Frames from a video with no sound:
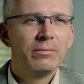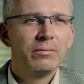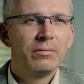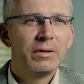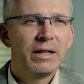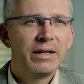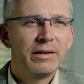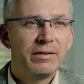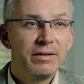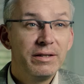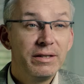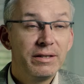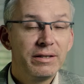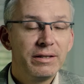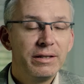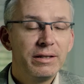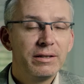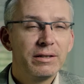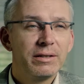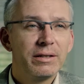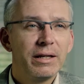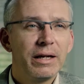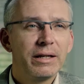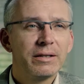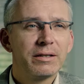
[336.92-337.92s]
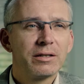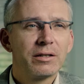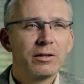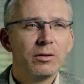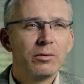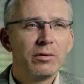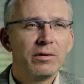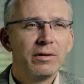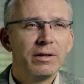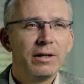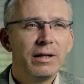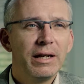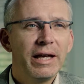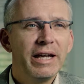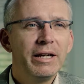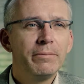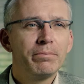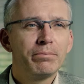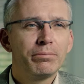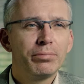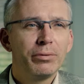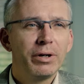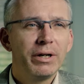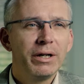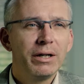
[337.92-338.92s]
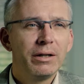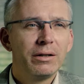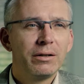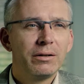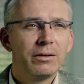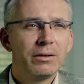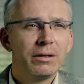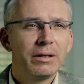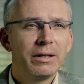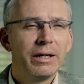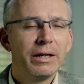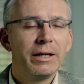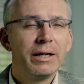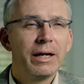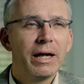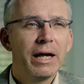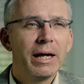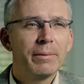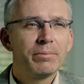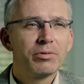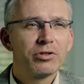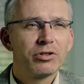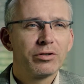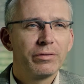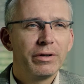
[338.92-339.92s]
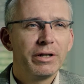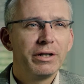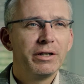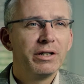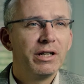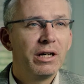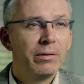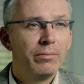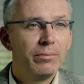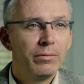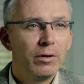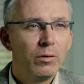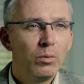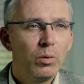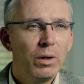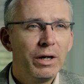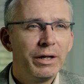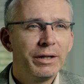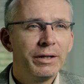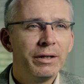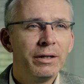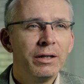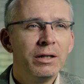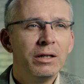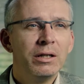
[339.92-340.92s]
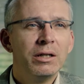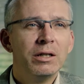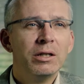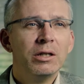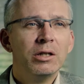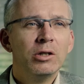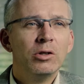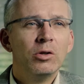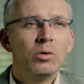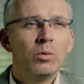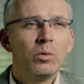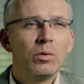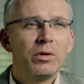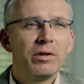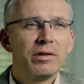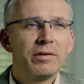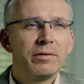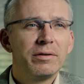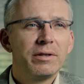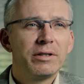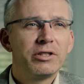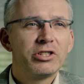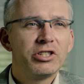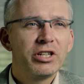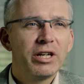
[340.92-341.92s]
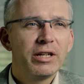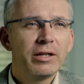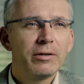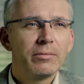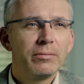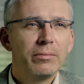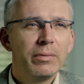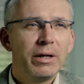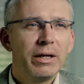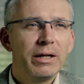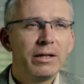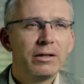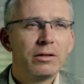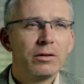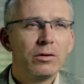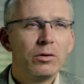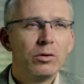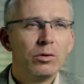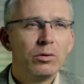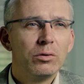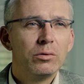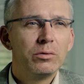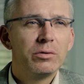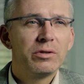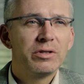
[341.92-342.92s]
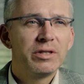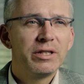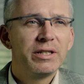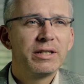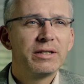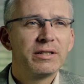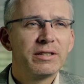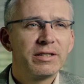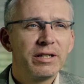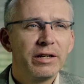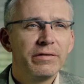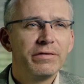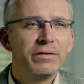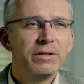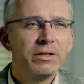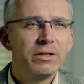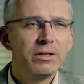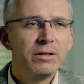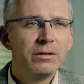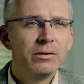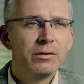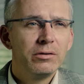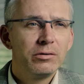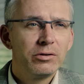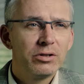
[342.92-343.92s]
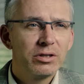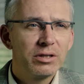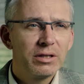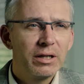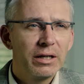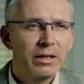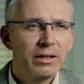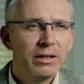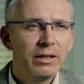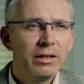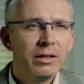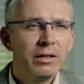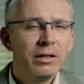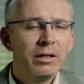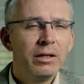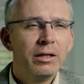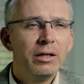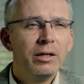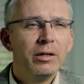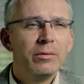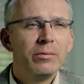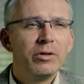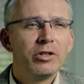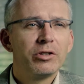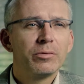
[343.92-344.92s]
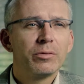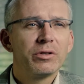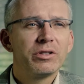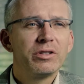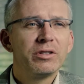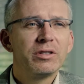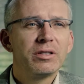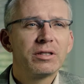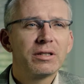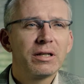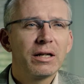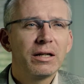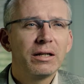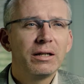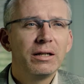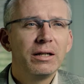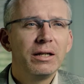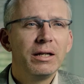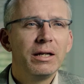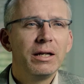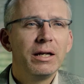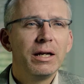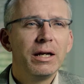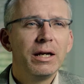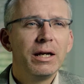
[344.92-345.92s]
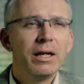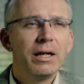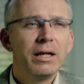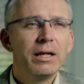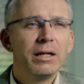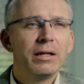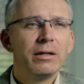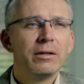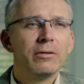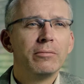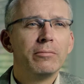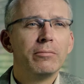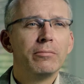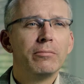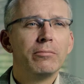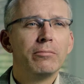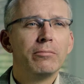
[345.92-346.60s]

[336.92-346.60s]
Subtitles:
at this year's ASCO, the late-breaking abstract number 1 was the Checkmate 067 study, which was a study in